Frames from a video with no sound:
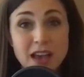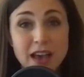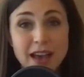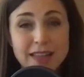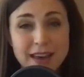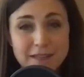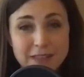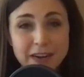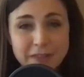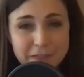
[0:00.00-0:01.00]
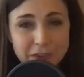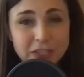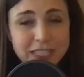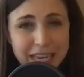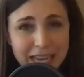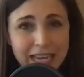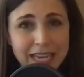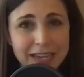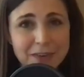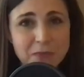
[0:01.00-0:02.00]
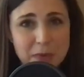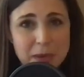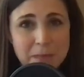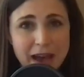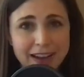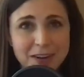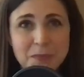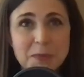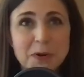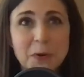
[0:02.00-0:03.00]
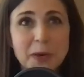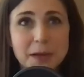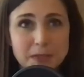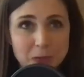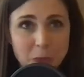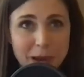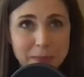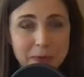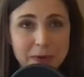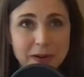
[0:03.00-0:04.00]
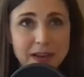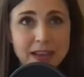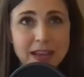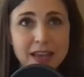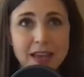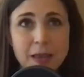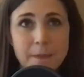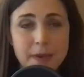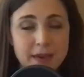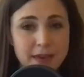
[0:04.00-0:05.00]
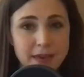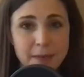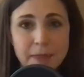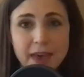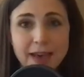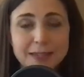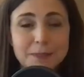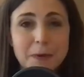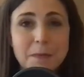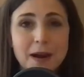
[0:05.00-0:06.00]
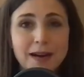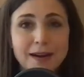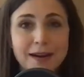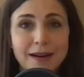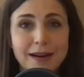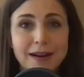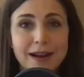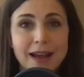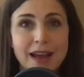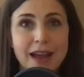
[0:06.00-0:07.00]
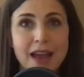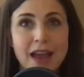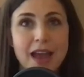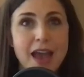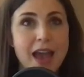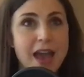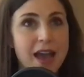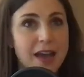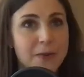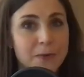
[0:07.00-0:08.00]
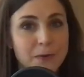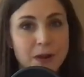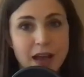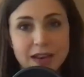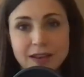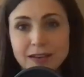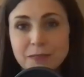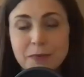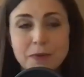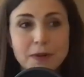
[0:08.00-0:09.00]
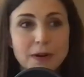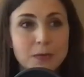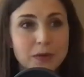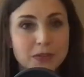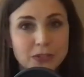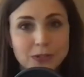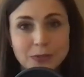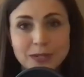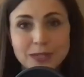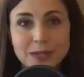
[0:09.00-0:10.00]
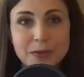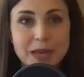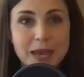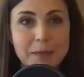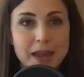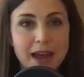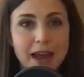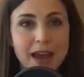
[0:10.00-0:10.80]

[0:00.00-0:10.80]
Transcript: And that very first day of being back, I remember going up to the whiteboard, picking up the expo marker, and writing on the board what the students were going to do when they came in.